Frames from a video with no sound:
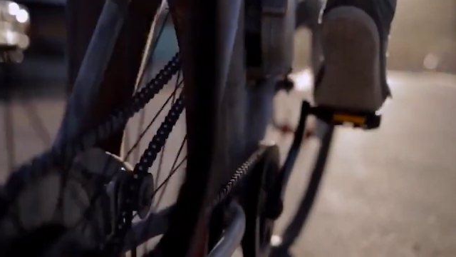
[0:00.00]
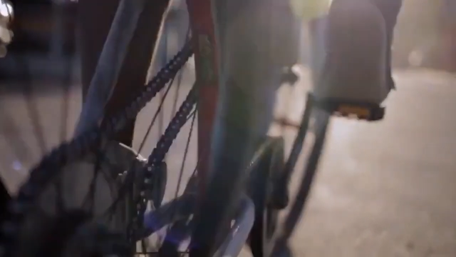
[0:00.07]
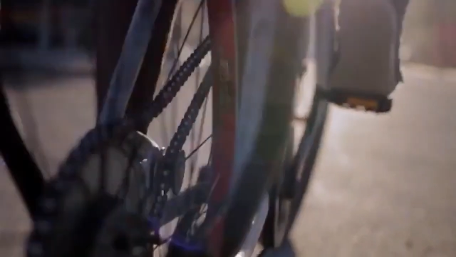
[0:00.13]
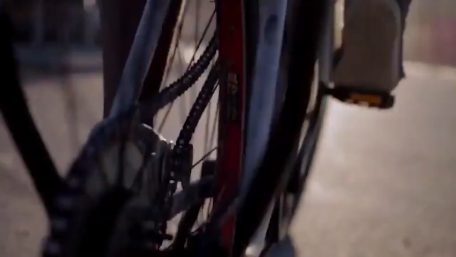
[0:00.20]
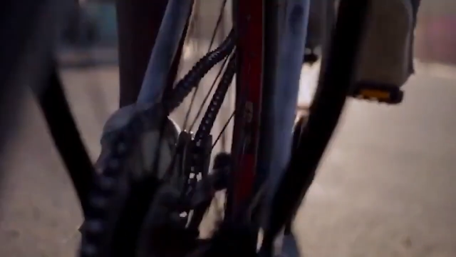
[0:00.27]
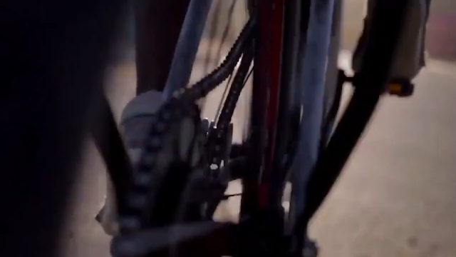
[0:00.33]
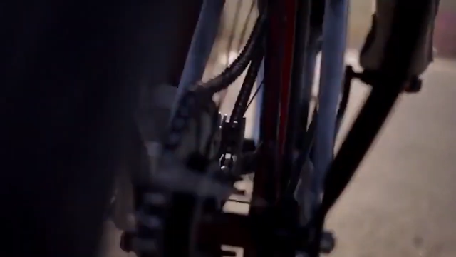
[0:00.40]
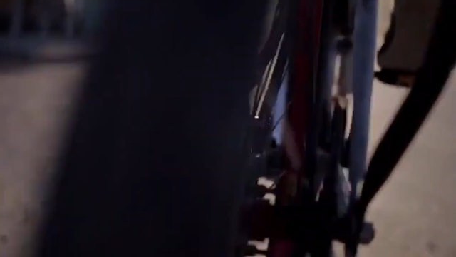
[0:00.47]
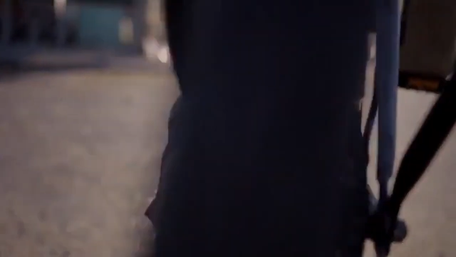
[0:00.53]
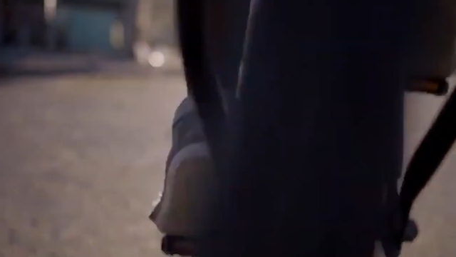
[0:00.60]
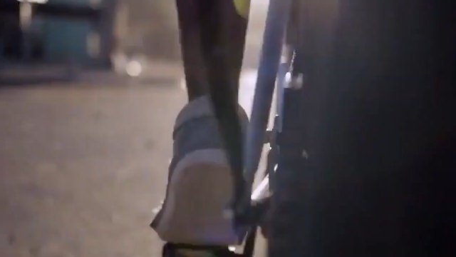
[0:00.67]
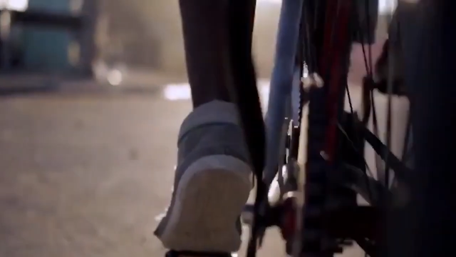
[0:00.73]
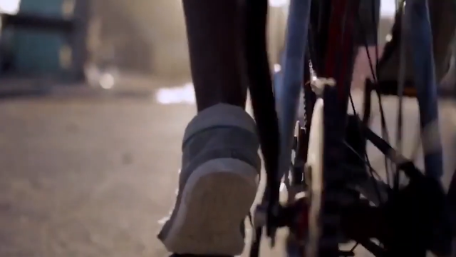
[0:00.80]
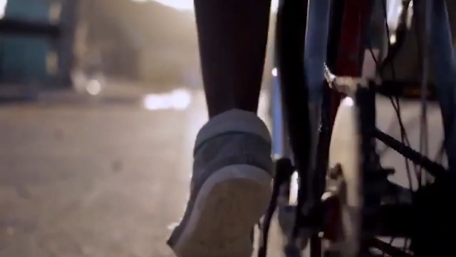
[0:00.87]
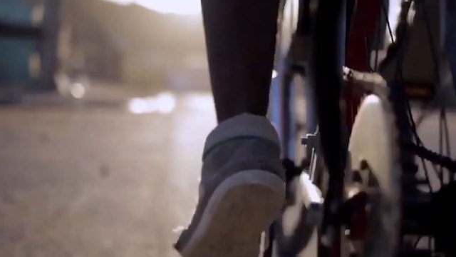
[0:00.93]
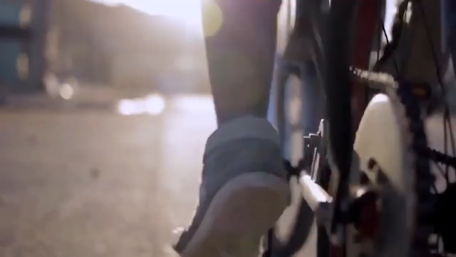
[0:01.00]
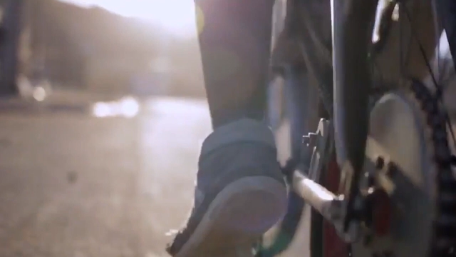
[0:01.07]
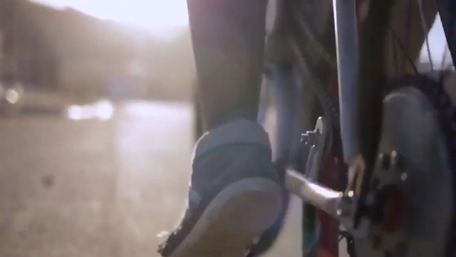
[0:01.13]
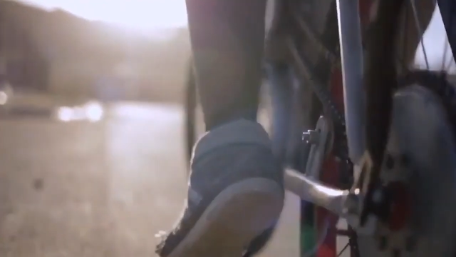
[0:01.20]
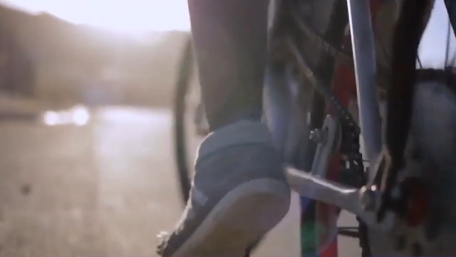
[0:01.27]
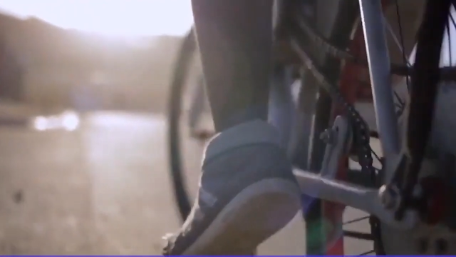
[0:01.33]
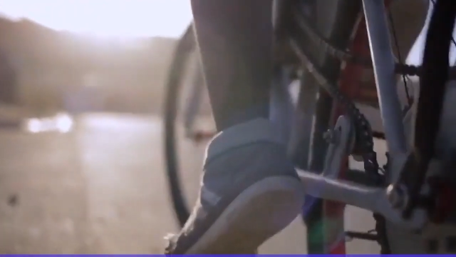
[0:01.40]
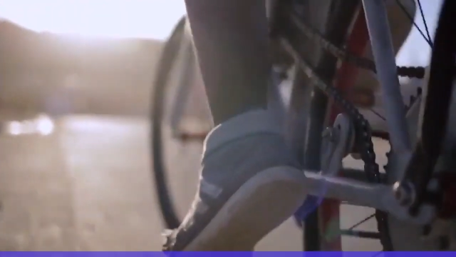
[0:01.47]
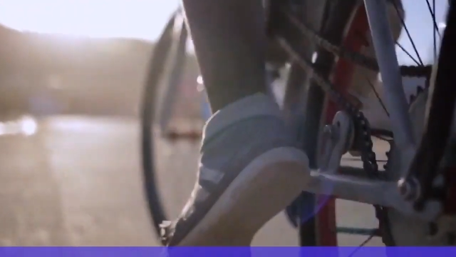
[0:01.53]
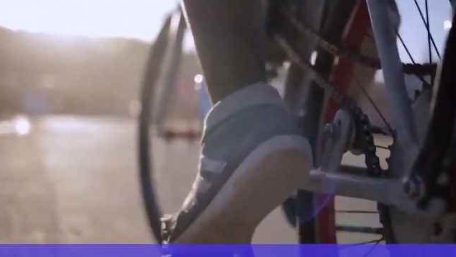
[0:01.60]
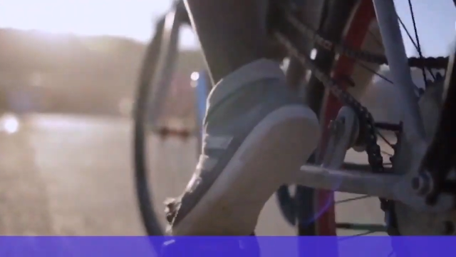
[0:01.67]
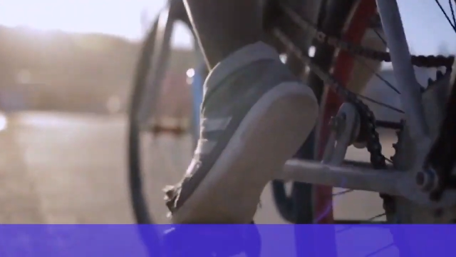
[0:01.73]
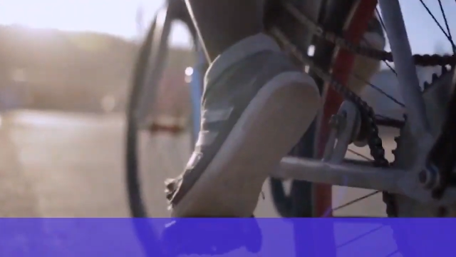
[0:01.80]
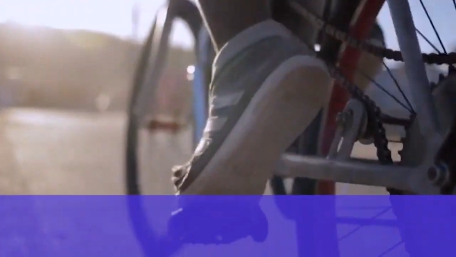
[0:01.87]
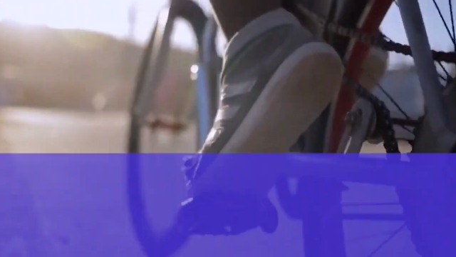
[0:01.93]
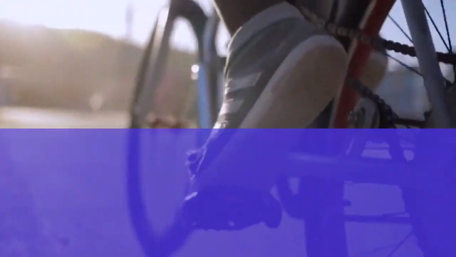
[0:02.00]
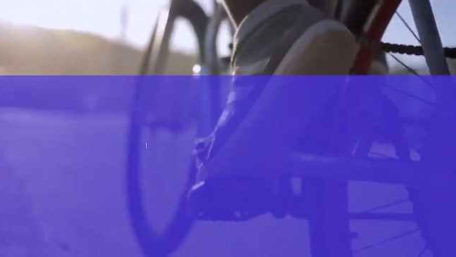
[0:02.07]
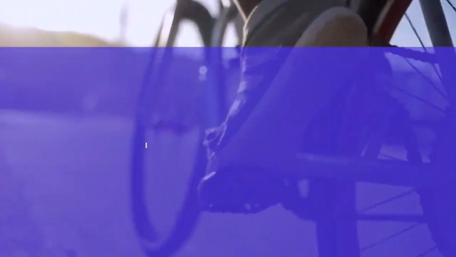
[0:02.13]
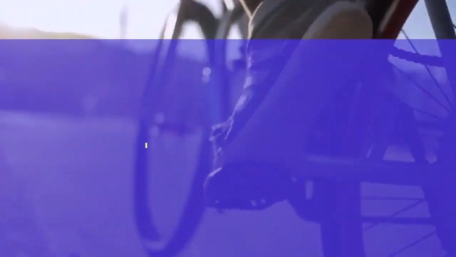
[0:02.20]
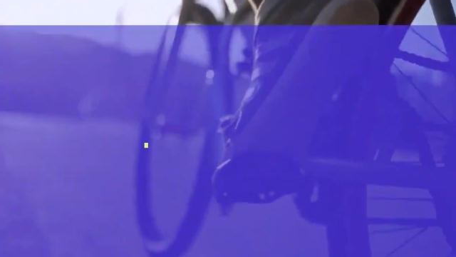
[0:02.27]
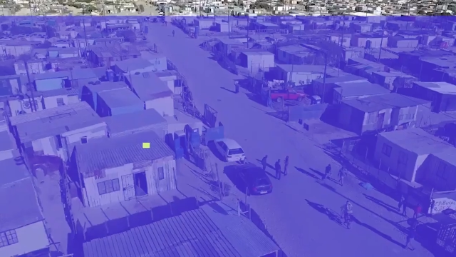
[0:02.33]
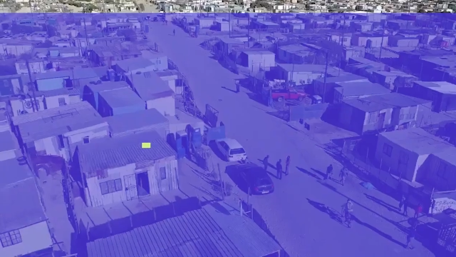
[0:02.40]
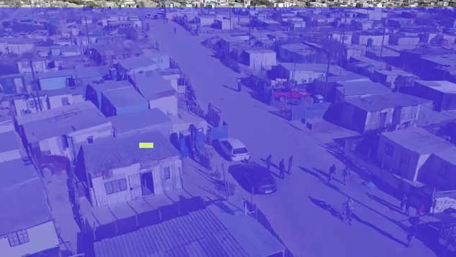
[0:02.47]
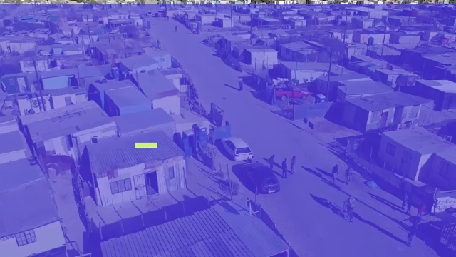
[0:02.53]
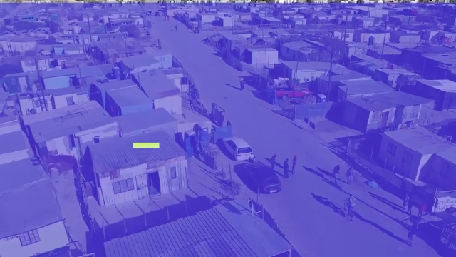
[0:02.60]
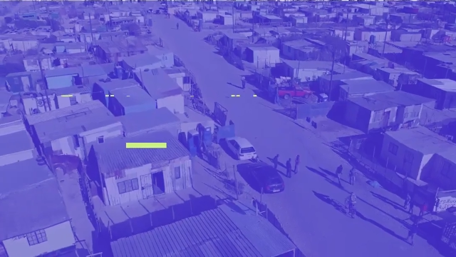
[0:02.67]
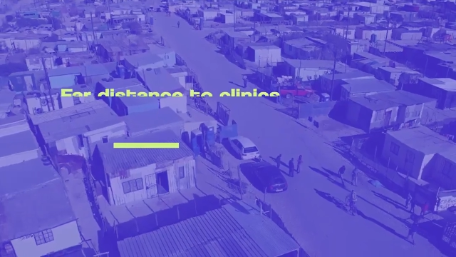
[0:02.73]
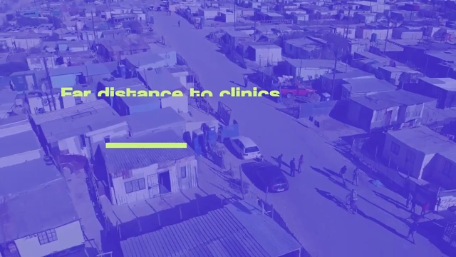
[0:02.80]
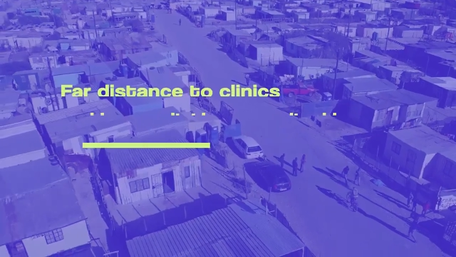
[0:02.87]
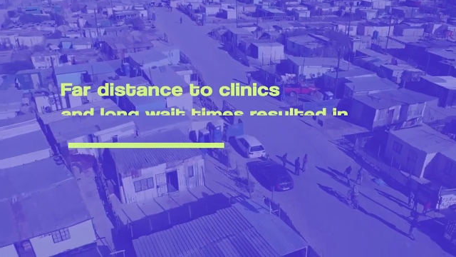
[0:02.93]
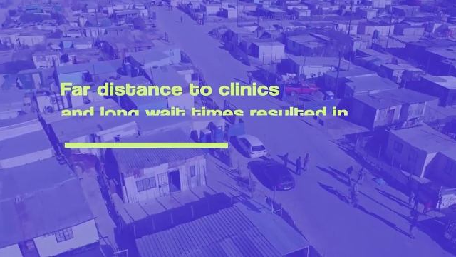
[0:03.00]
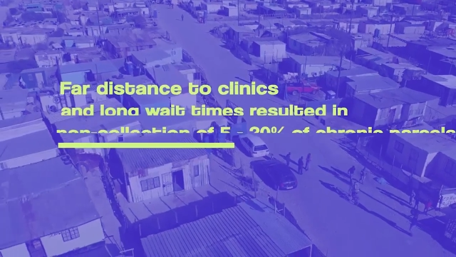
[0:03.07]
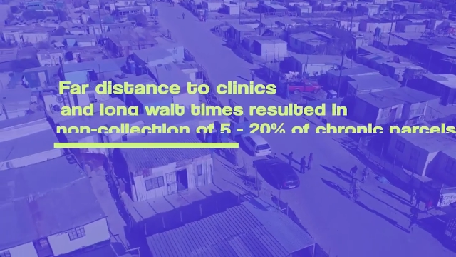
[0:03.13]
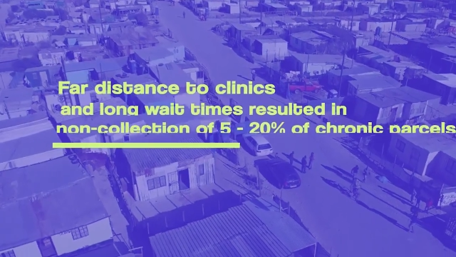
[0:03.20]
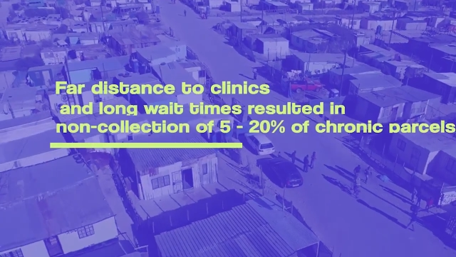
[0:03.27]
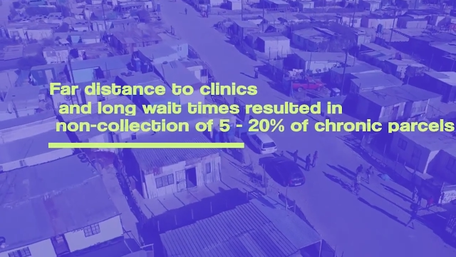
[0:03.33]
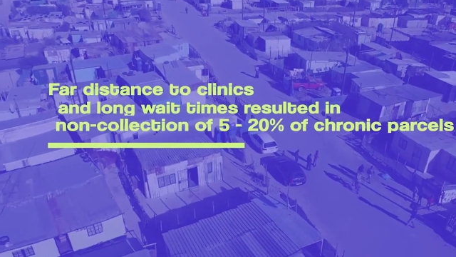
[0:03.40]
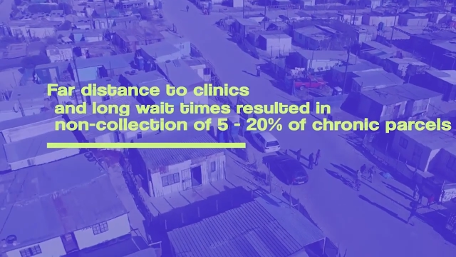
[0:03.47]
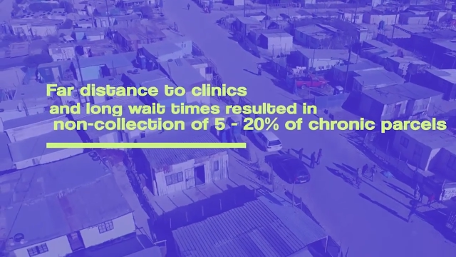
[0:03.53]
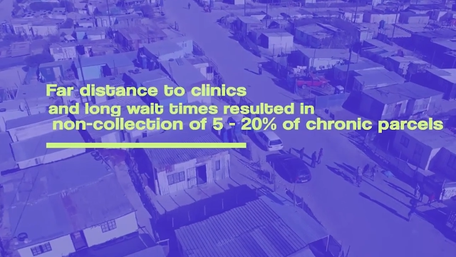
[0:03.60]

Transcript: Nobody's mouth can be seen.